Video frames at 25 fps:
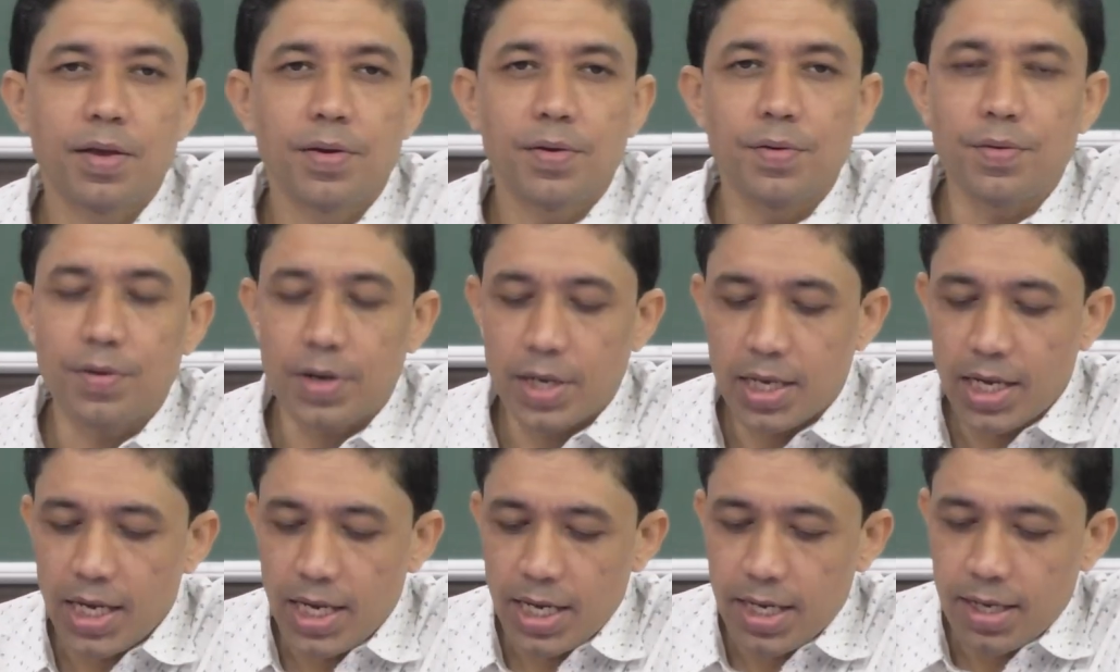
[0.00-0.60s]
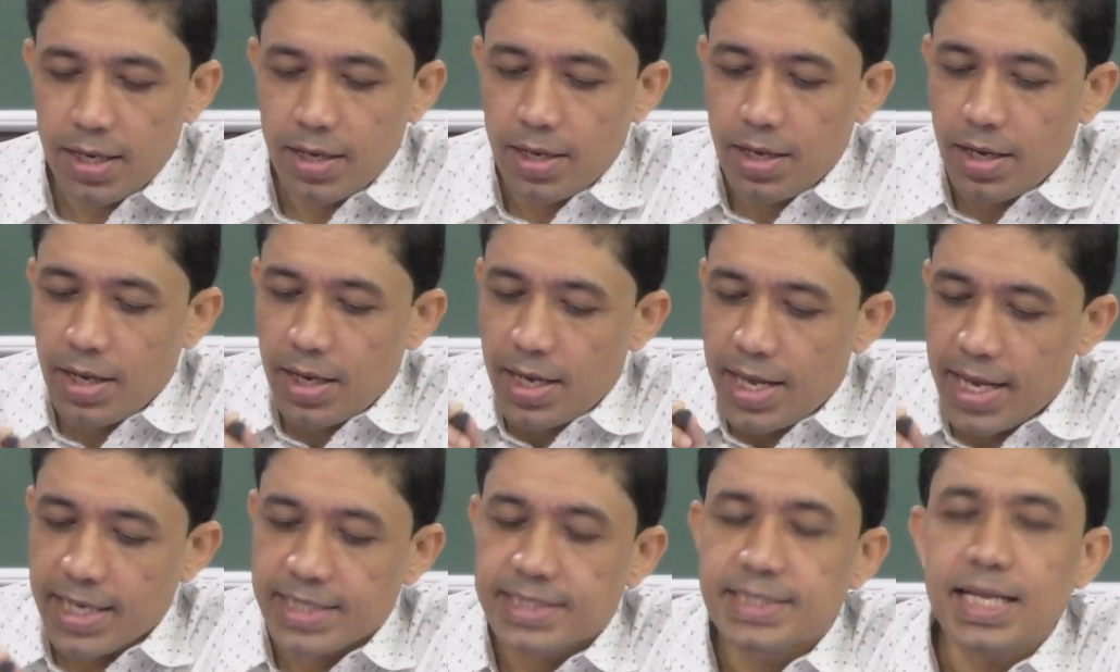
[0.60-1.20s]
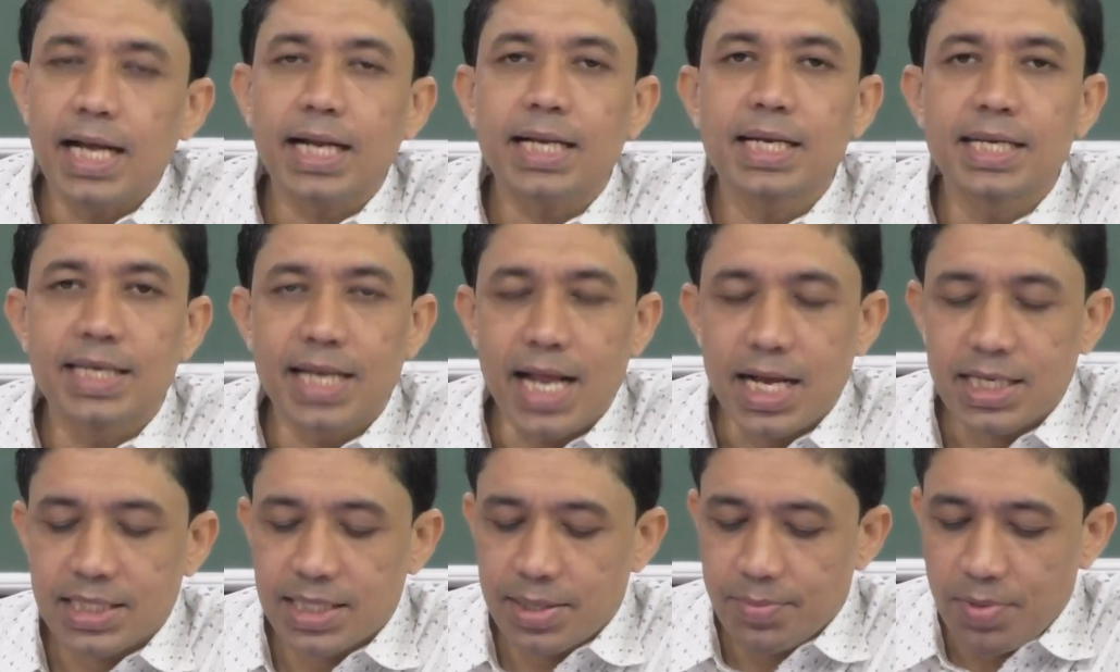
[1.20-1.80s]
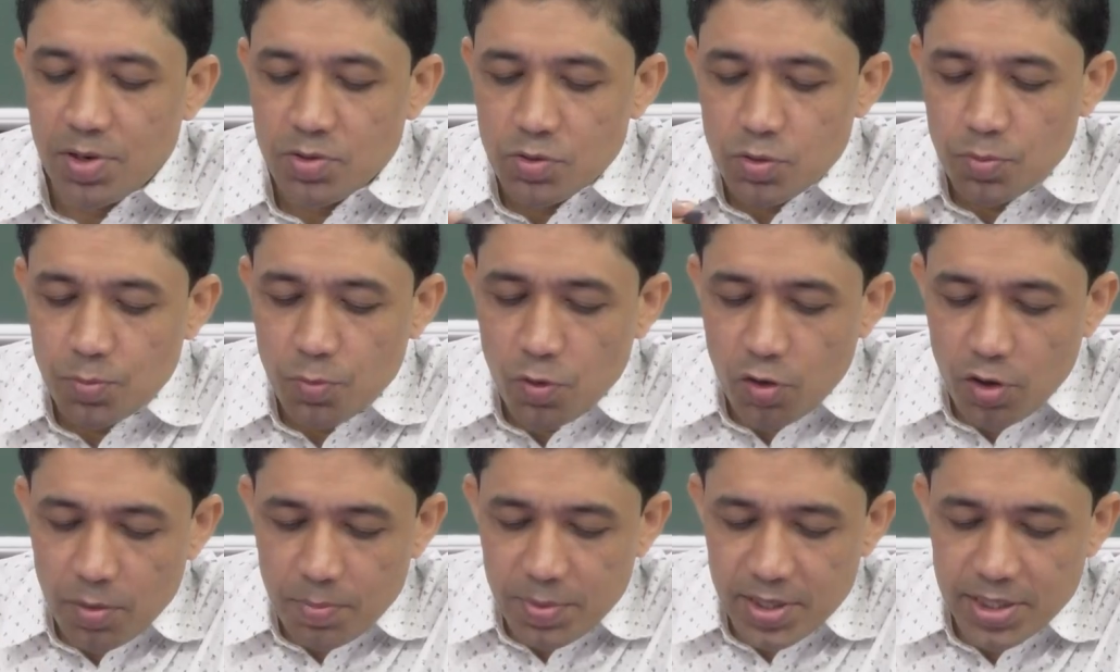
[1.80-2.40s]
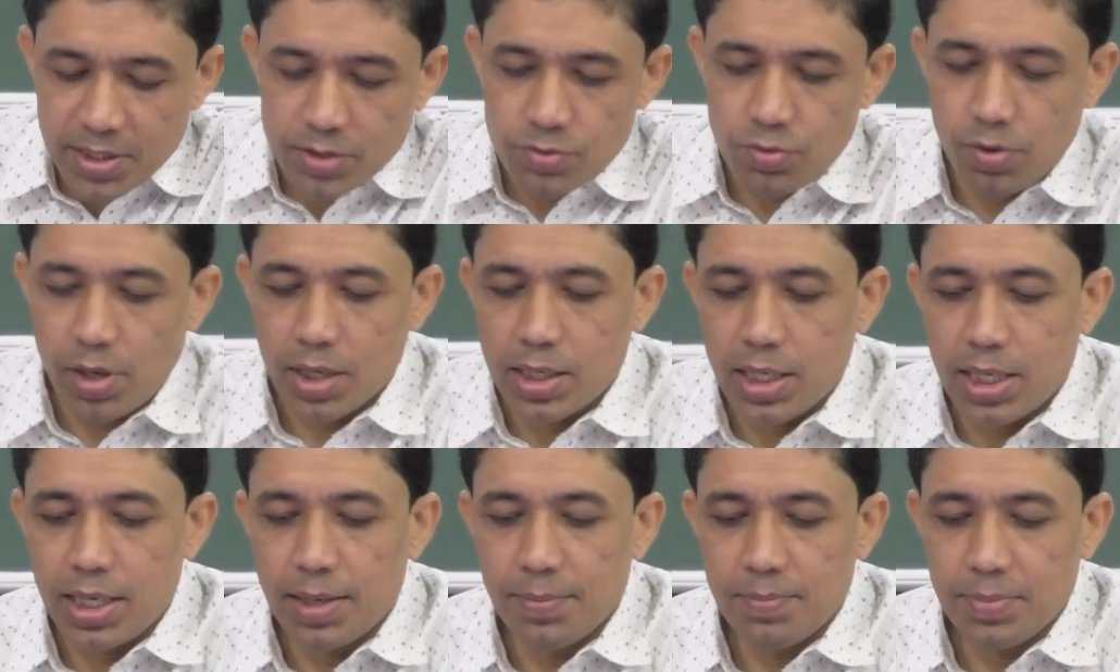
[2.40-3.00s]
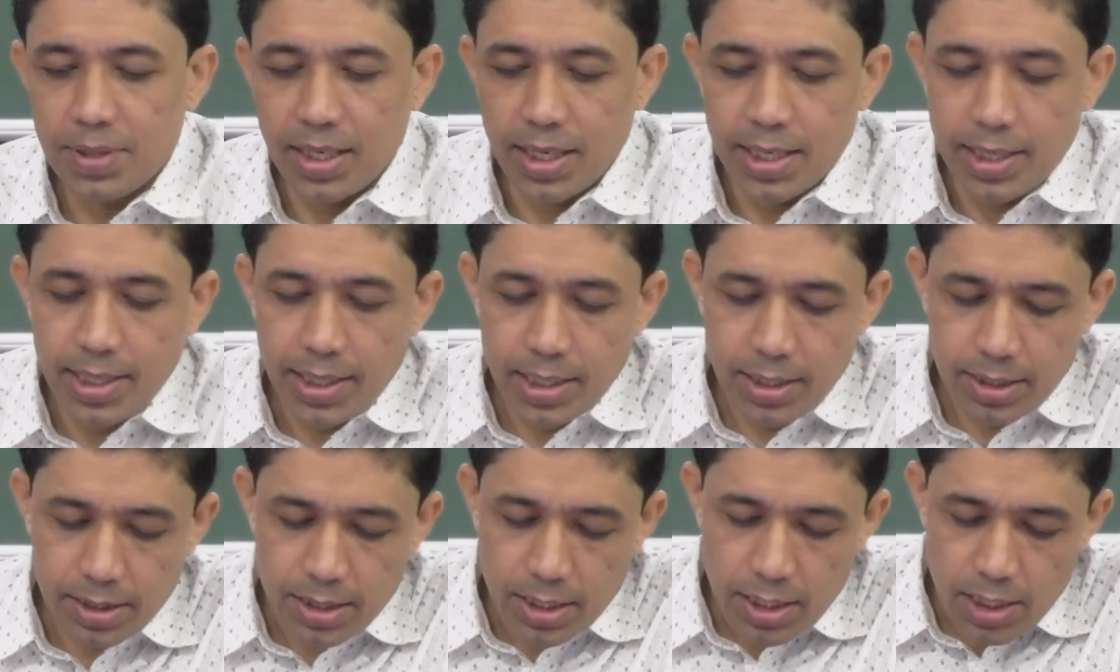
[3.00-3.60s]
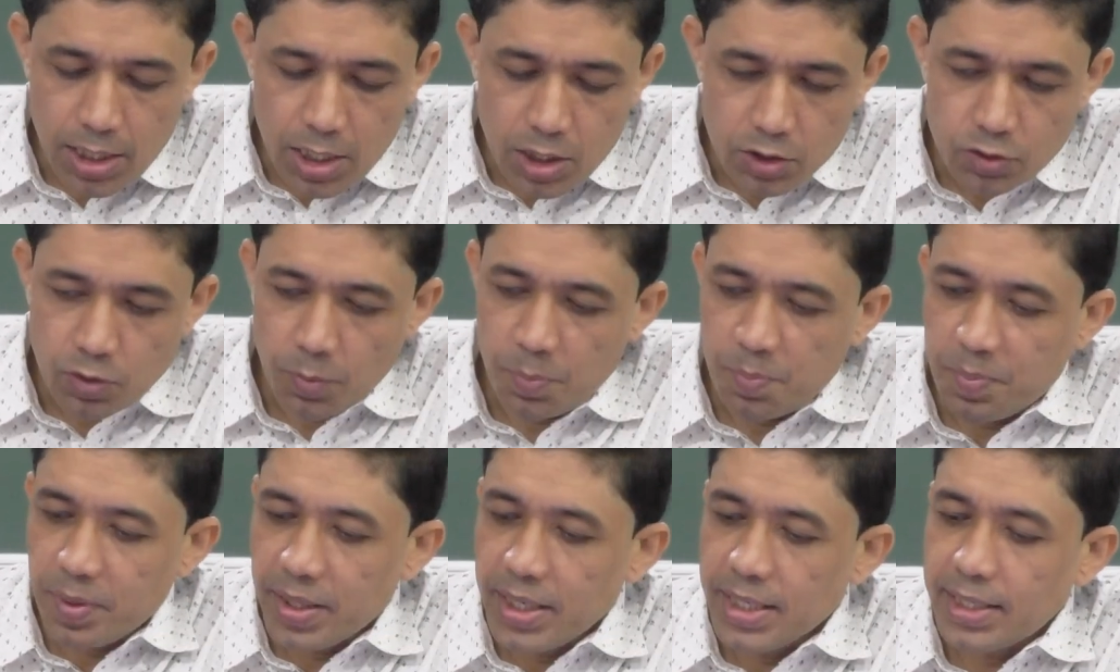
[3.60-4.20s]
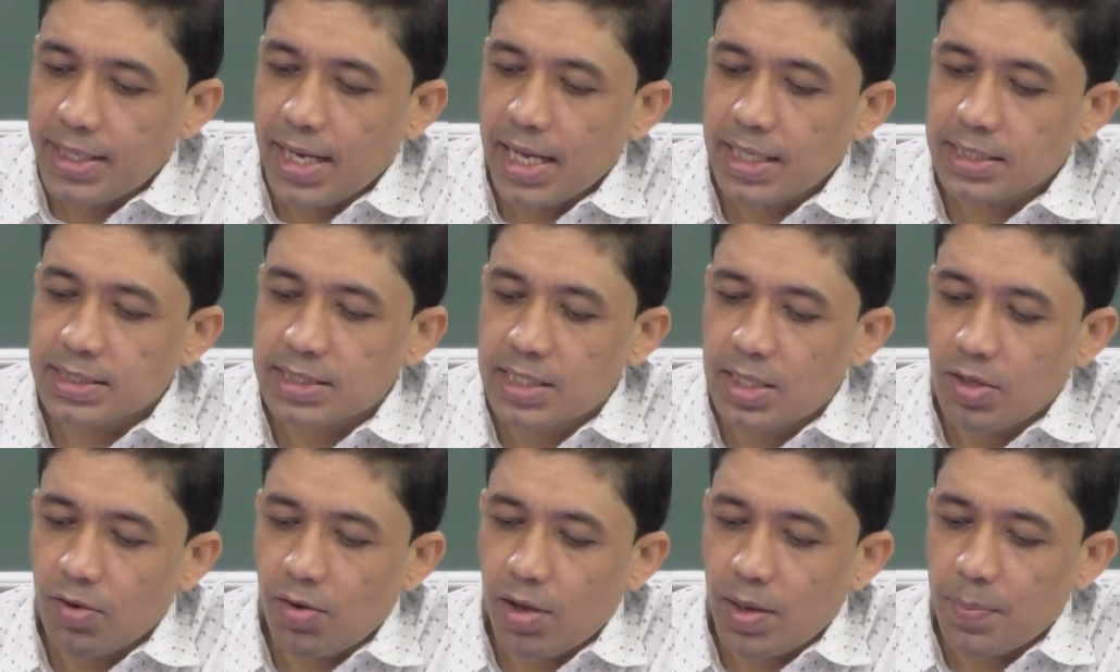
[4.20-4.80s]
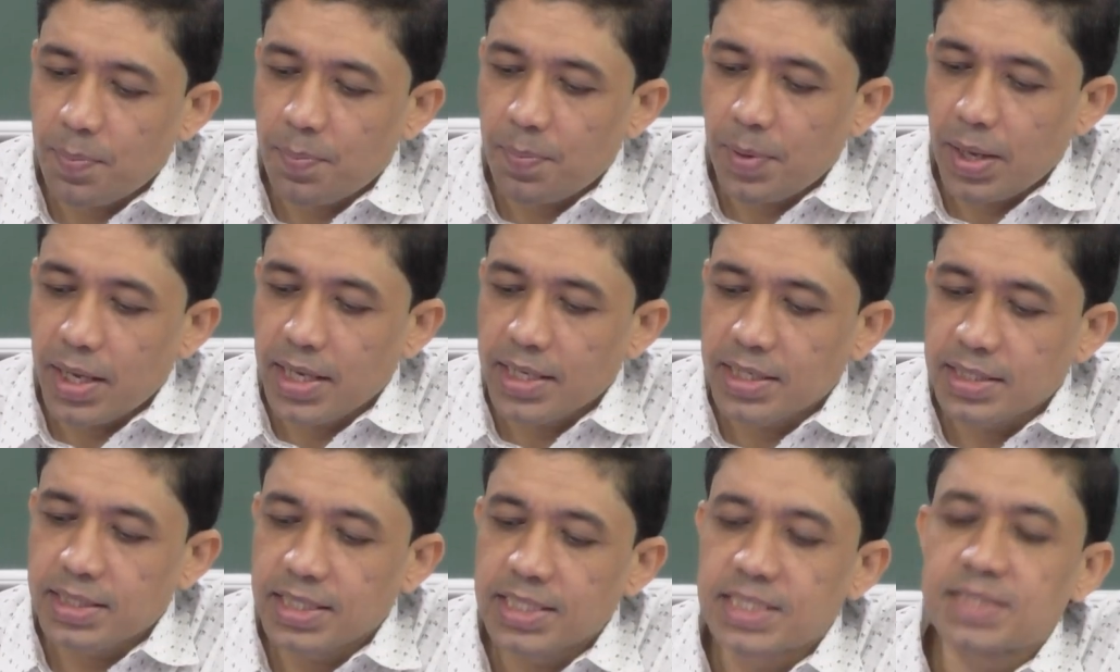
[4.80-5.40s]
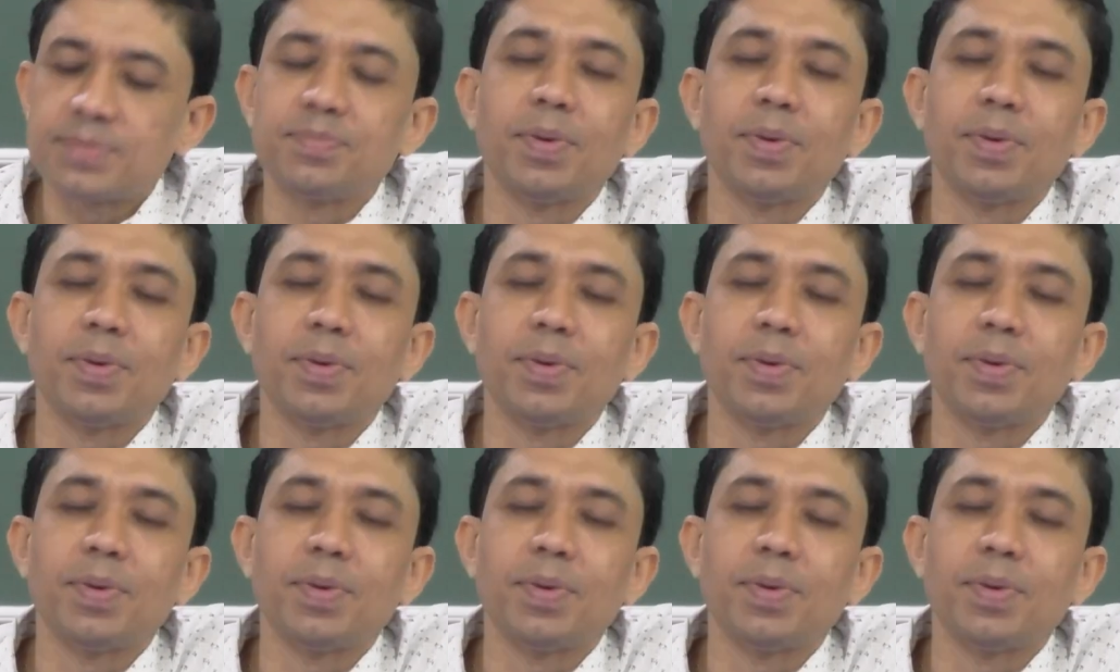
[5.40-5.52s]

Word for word: Okay? Exactly tax amount more means what I am telling. So, pre-tax they are paying this